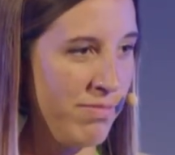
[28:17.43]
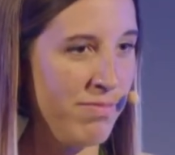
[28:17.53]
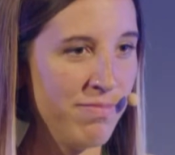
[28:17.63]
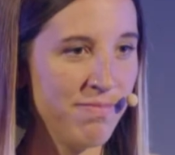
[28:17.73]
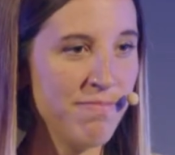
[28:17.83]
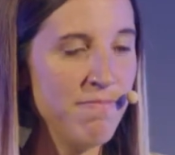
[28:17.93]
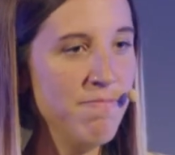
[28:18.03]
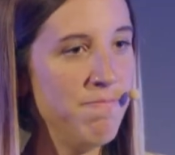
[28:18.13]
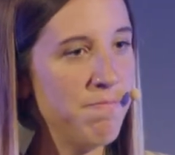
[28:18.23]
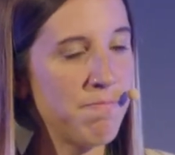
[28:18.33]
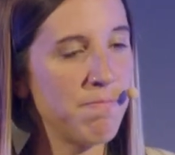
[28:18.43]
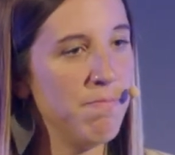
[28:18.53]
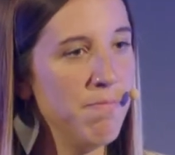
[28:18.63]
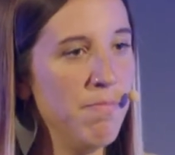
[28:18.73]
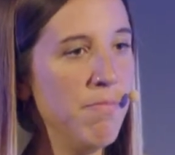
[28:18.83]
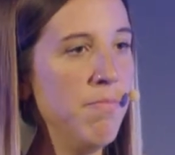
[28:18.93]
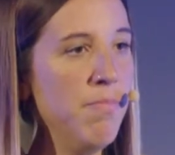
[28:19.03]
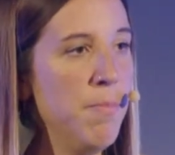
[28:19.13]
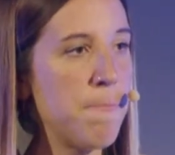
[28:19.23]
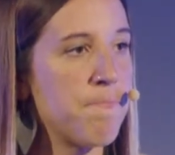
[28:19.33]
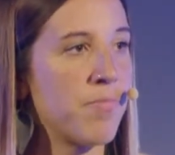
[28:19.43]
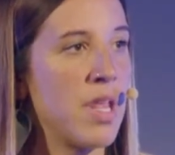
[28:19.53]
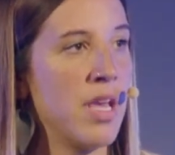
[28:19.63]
(silence)